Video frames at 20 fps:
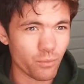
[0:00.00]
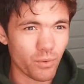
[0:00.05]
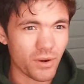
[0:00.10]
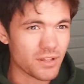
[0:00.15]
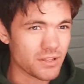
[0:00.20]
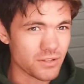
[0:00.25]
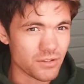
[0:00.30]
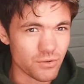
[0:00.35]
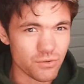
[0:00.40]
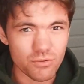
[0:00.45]

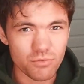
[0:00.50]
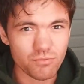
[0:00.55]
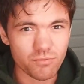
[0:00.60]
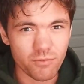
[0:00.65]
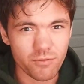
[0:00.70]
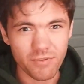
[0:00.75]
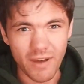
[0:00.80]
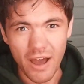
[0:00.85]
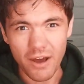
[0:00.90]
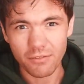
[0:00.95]
what you
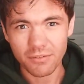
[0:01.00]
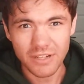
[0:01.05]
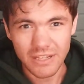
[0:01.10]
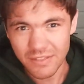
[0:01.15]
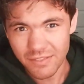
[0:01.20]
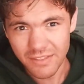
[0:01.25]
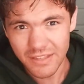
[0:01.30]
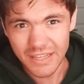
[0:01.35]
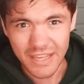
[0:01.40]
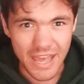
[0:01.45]
found
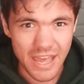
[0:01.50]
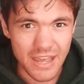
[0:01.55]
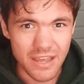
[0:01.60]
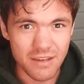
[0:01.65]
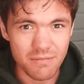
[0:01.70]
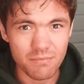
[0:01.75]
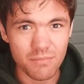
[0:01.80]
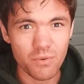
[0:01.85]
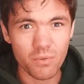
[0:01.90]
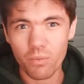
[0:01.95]
in the
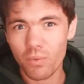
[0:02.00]
game,